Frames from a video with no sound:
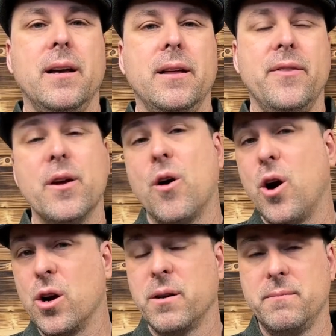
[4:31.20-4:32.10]
There
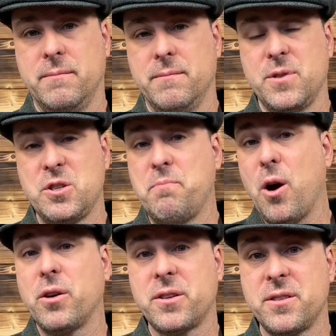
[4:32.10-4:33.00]
are
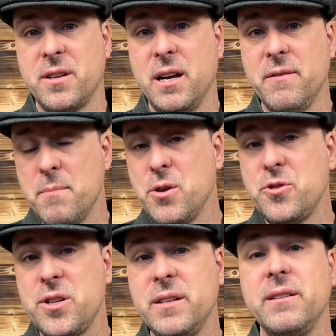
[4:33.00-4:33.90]
sparks of
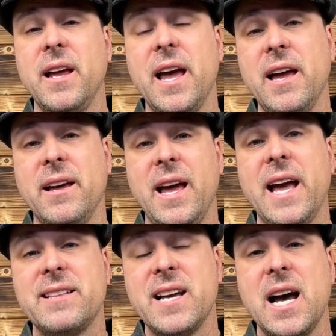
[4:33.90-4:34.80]
emotion
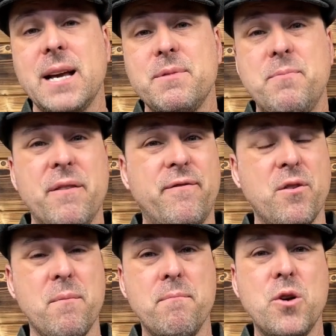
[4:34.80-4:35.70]
at times, but for
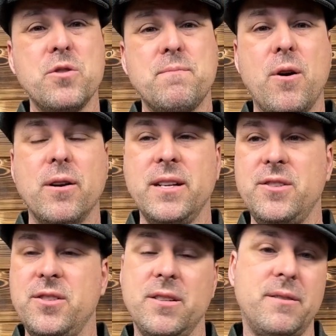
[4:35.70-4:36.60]
the most part,
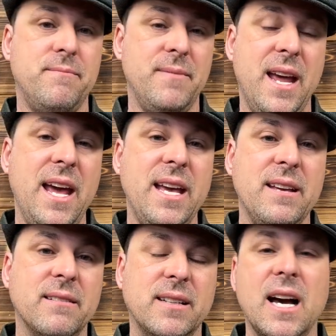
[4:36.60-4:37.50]
it's just,
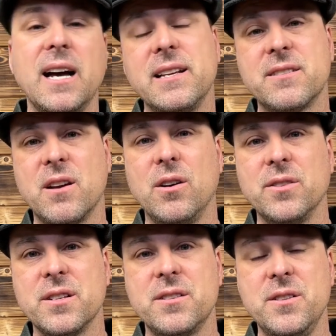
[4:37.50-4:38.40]
hey, God has called
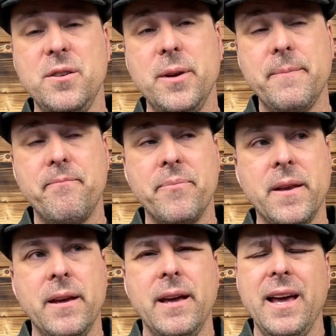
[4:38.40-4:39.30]
us to do it.
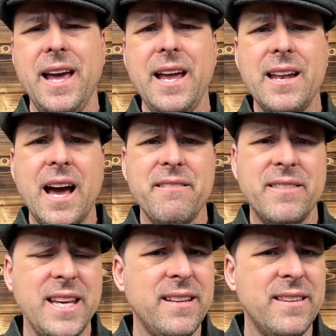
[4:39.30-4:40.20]
And I
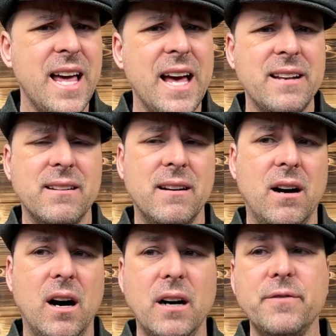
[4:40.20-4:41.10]
think that
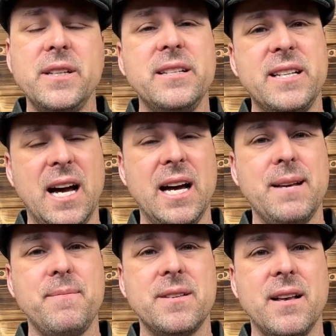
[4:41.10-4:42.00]

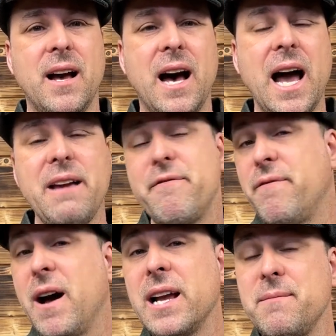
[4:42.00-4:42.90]
oftentimes I
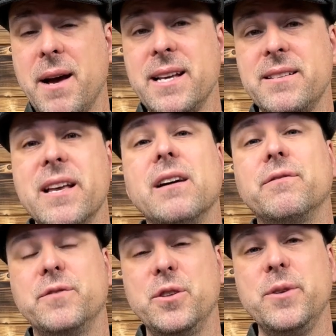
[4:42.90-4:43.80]
find
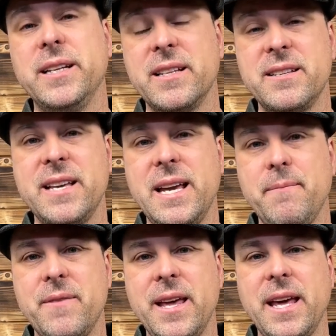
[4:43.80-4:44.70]
myself doing the same
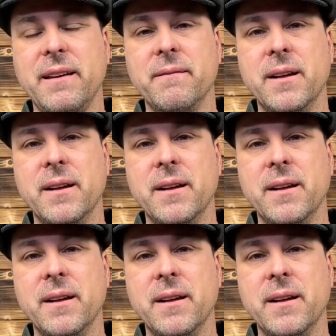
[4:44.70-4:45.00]
thing.